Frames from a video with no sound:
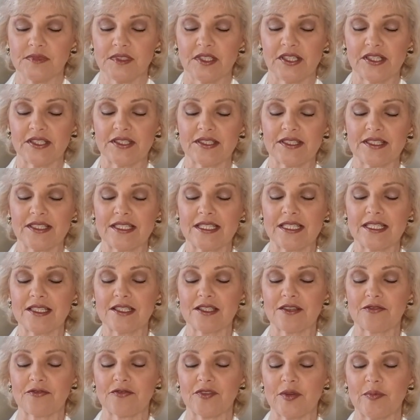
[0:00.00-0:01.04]

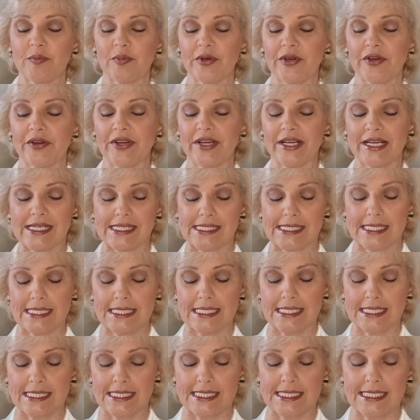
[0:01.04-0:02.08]
6th of February
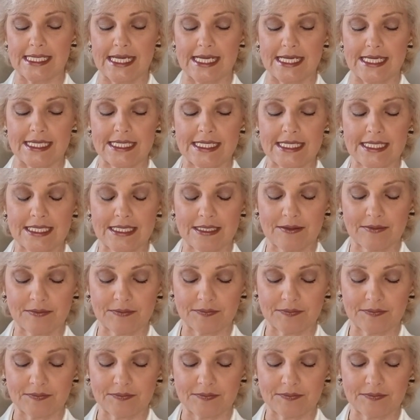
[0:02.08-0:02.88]
1998,